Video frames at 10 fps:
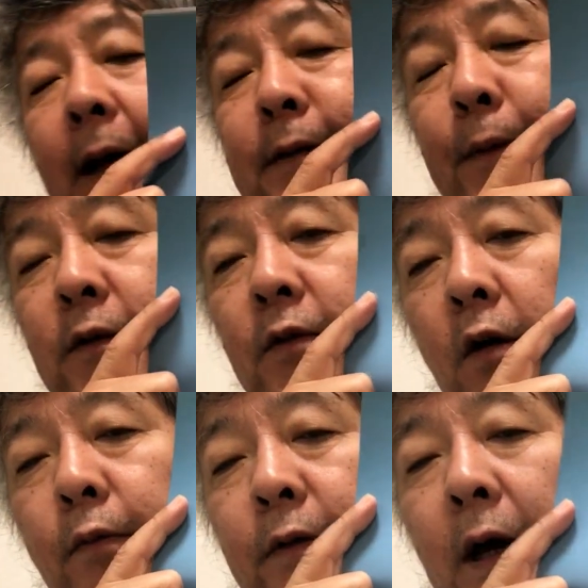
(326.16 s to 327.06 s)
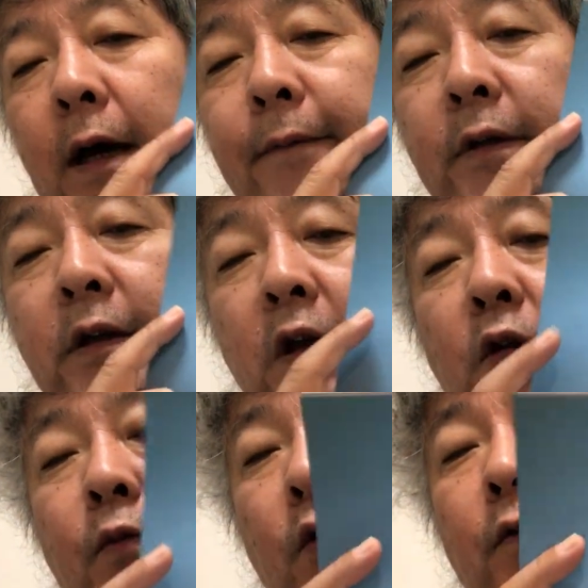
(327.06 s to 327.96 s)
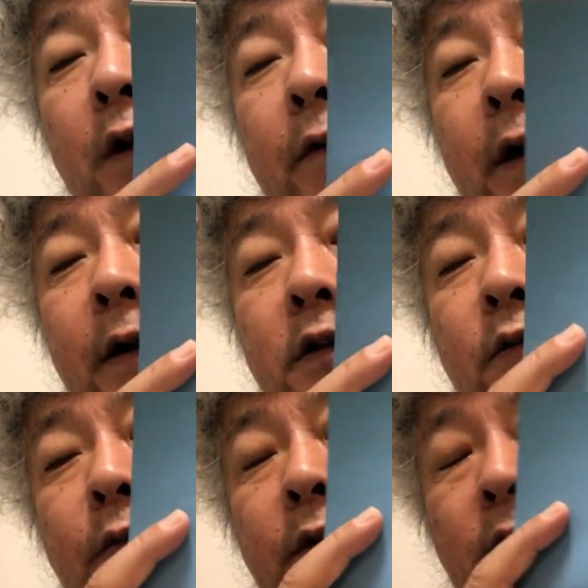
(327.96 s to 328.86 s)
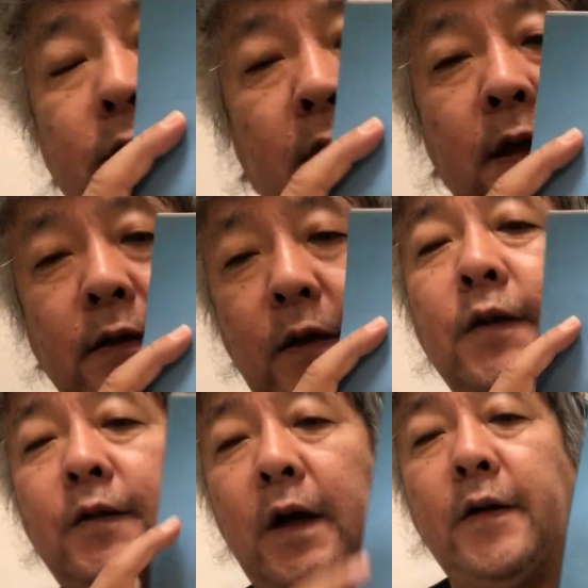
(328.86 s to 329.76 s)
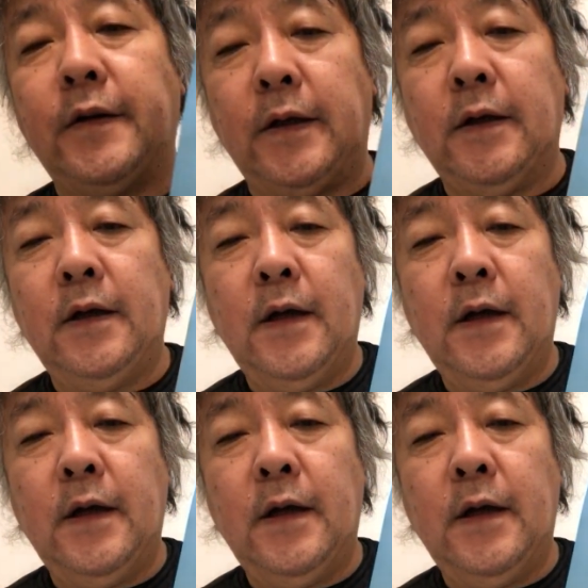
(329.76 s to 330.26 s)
aspects of Ikenobo flower arrangement is seasonality.